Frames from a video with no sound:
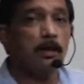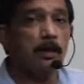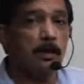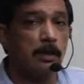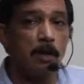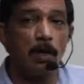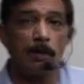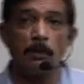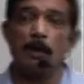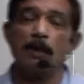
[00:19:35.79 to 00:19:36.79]
we talked
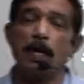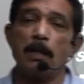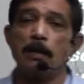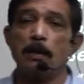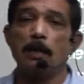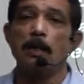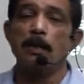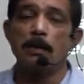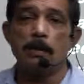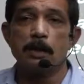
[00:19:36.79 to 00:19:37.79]
about that in the
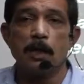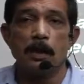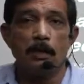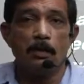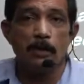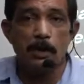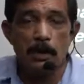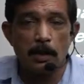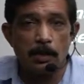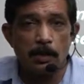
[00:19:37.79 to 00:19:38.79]
starting of this
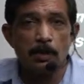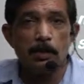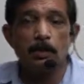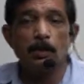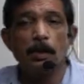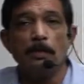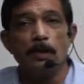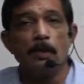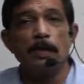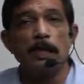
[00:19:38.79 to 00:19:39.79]
lecture also and the
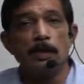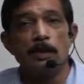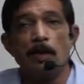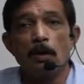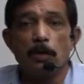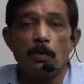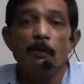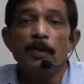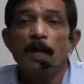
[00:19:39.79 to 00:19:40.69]
previous lecture also.